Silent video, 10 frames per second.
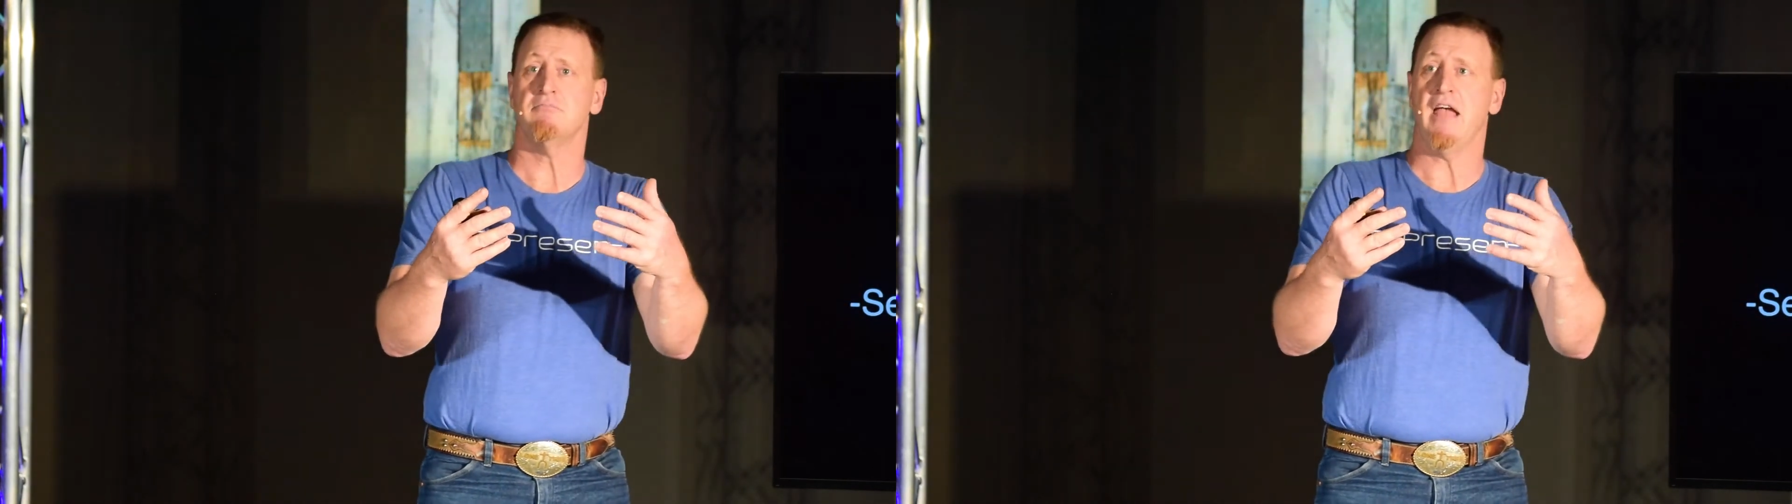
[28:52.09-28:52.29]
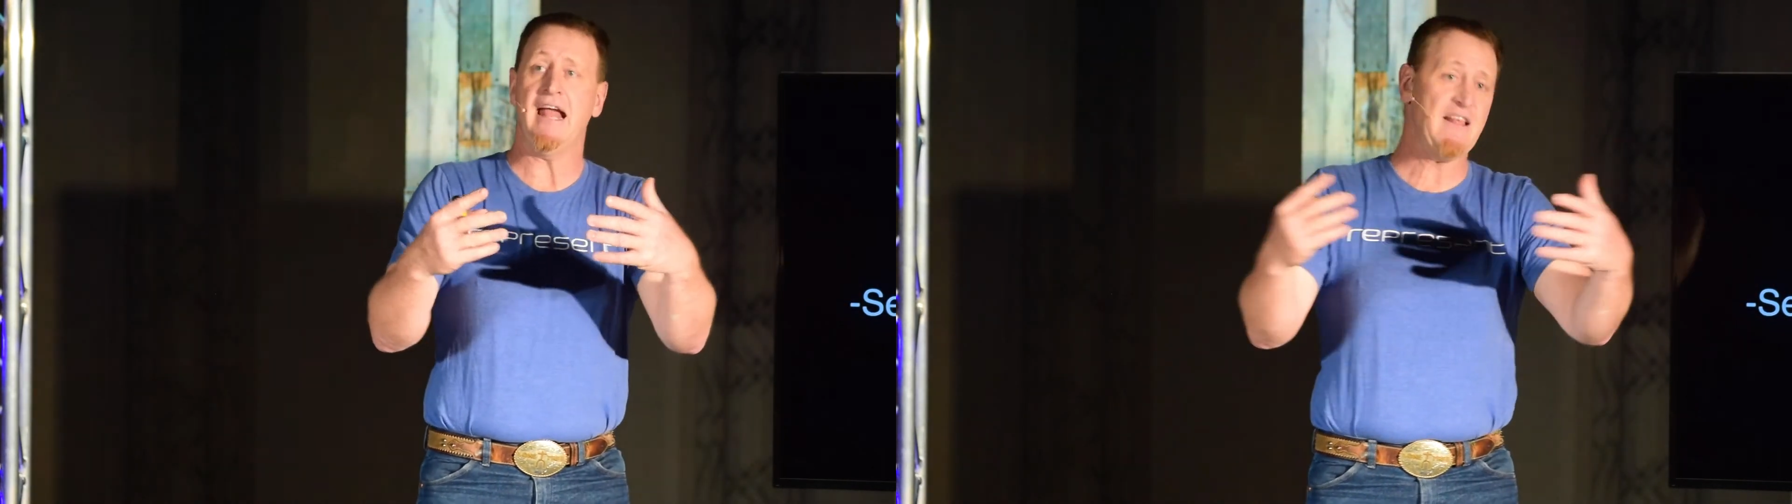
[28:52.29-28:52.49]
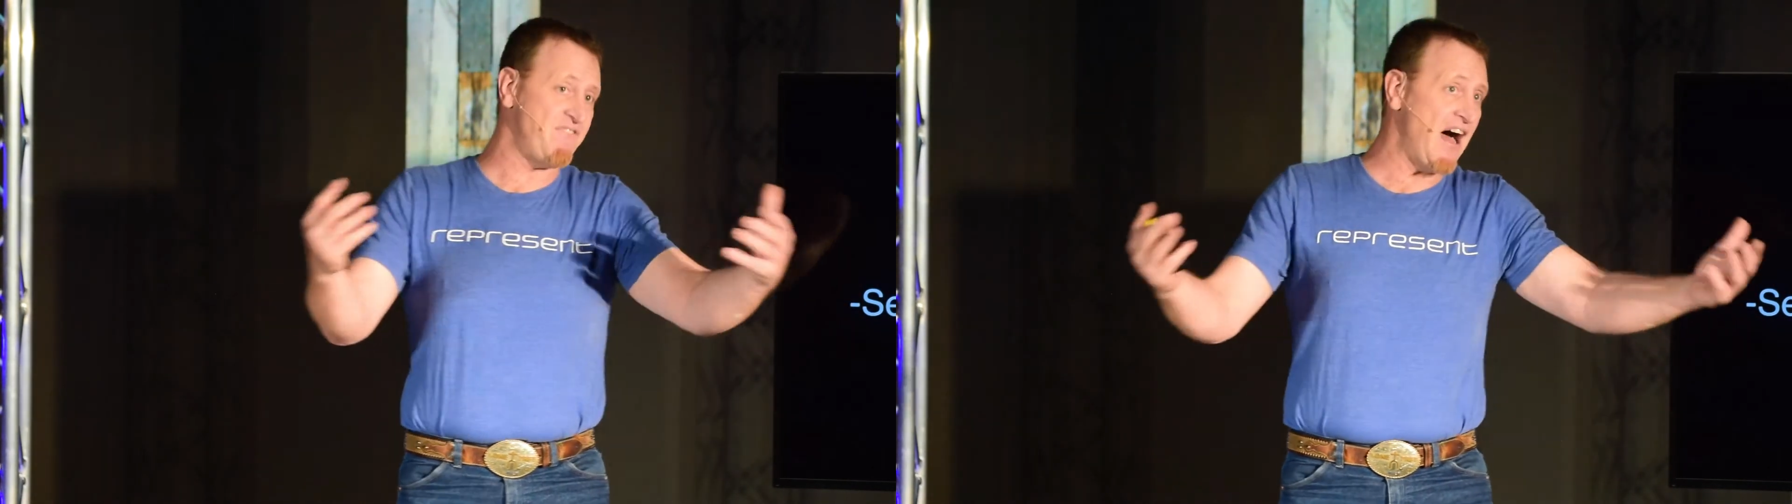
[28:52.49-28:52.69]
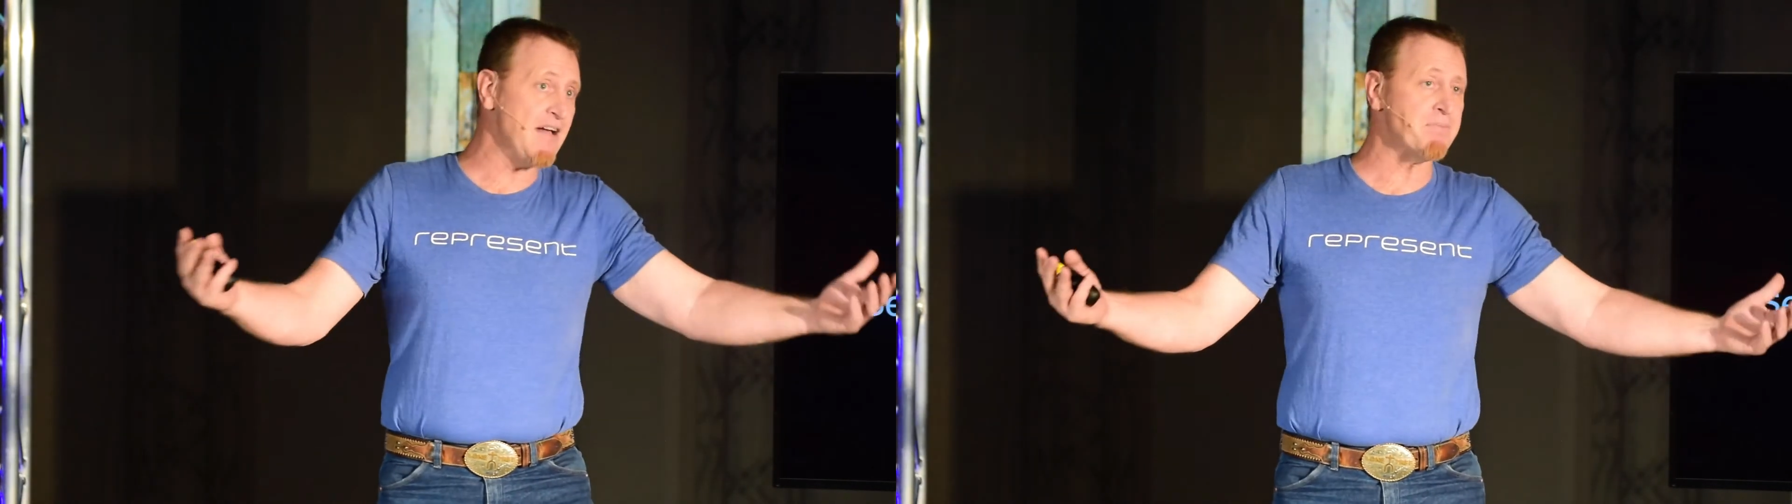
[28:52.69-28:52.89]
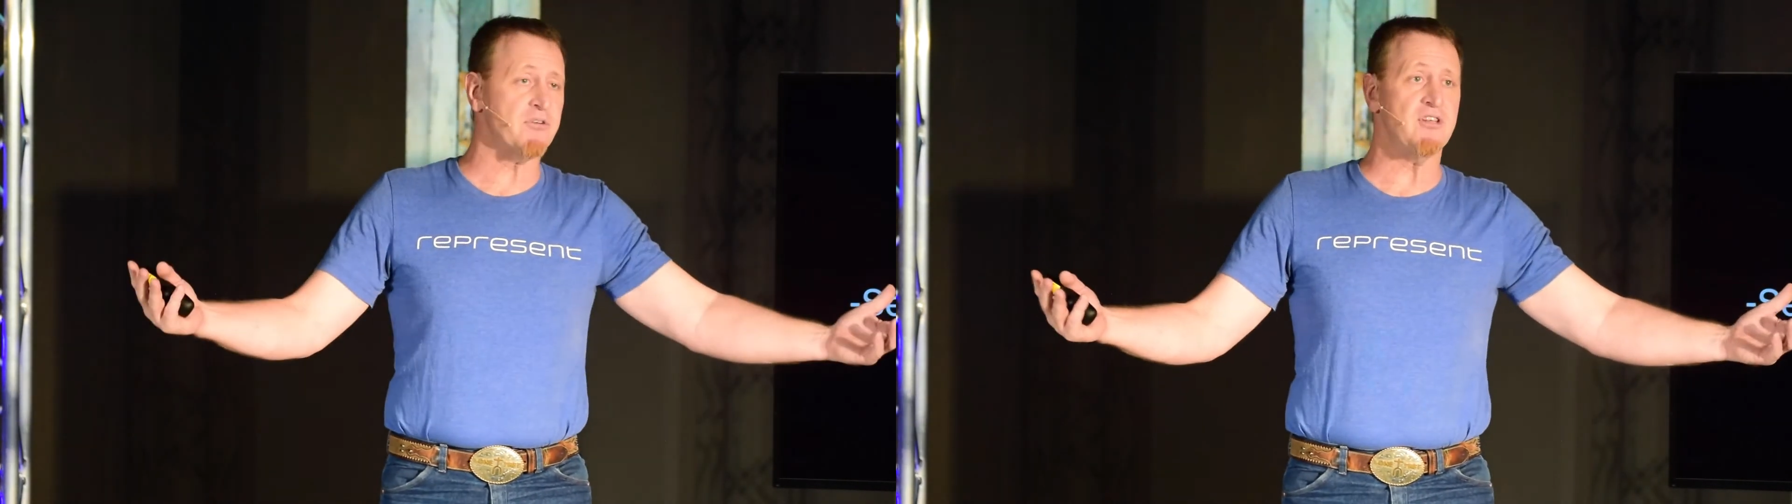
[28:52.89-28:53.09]

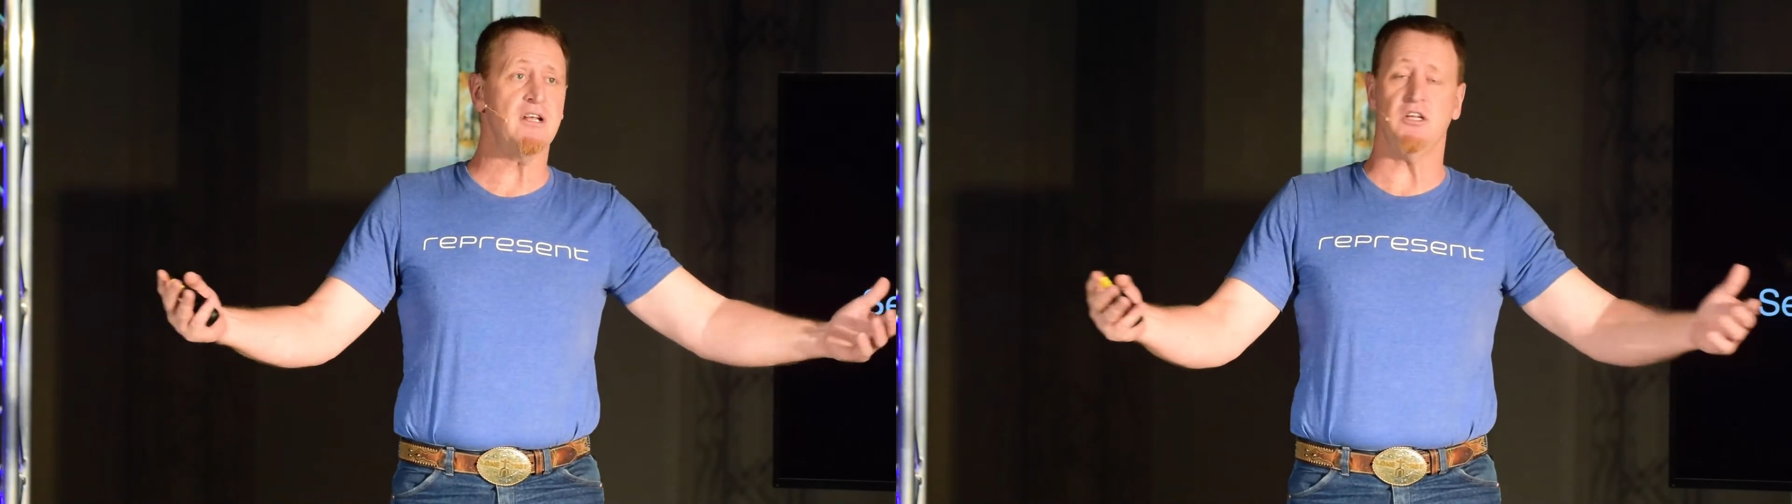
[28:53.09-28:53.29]
85%?